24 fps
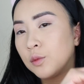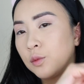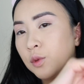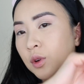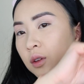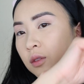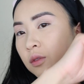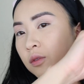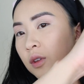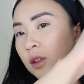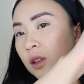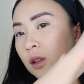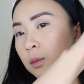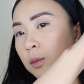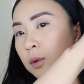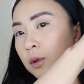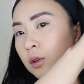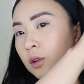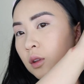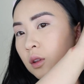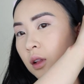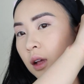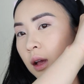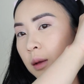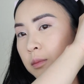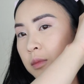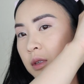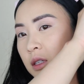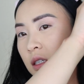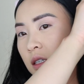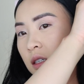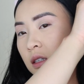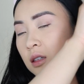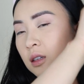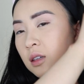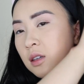refillable
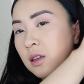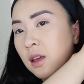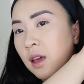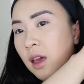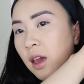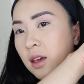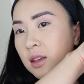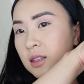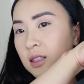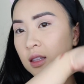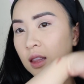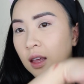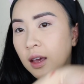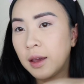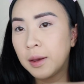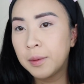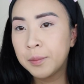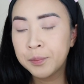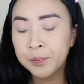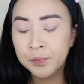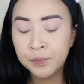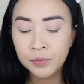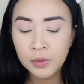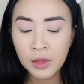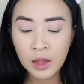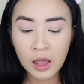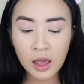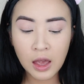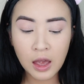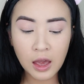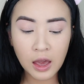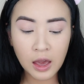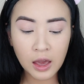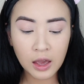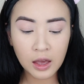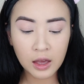empty case thing,
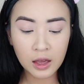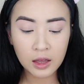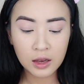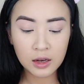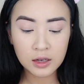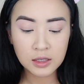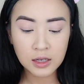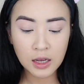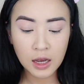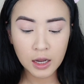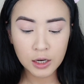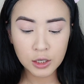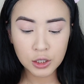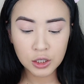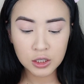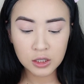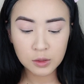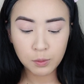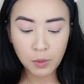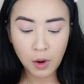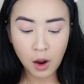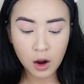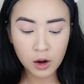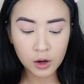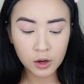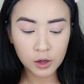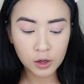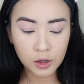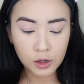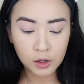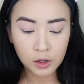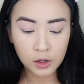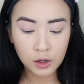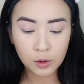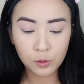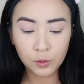and I just bought
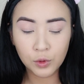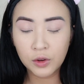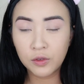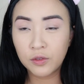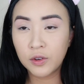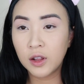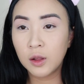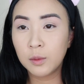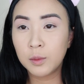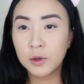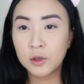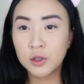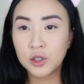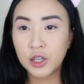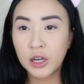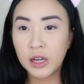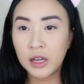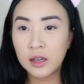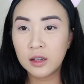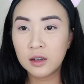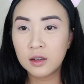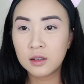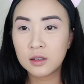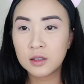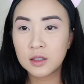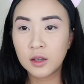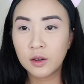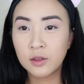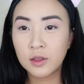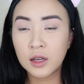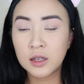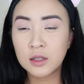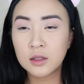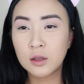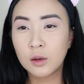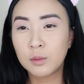her refillable shade, so
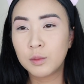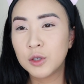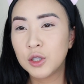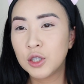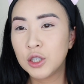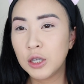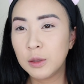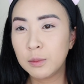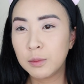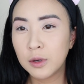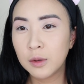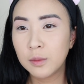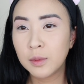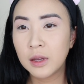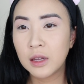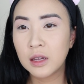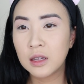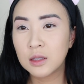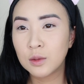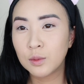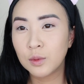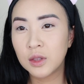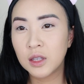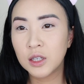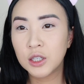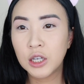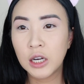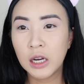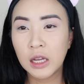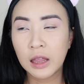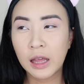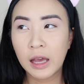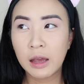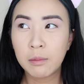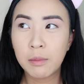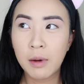that's so much cheaper, because with the Shade
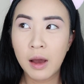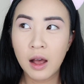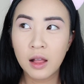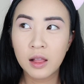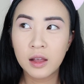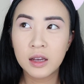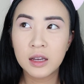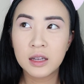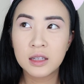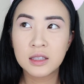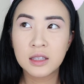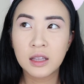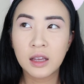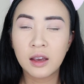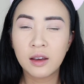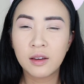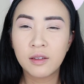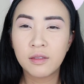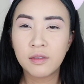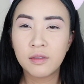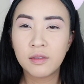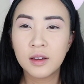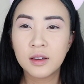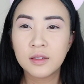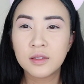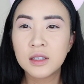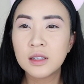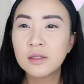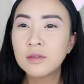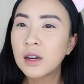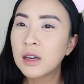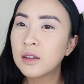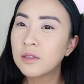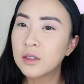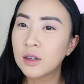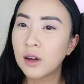and Light palette it's like
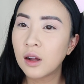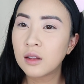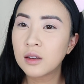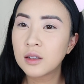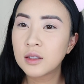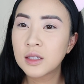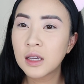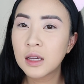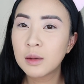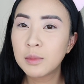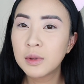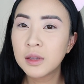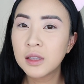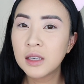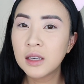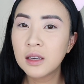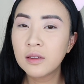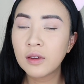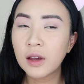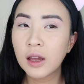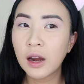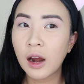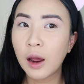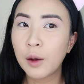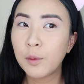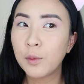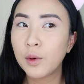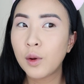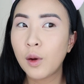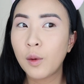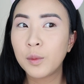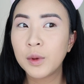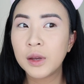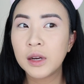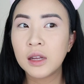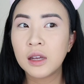$55 I believe, and I would
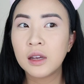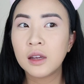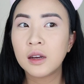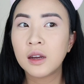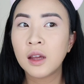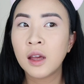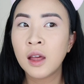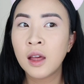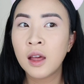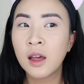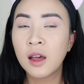only need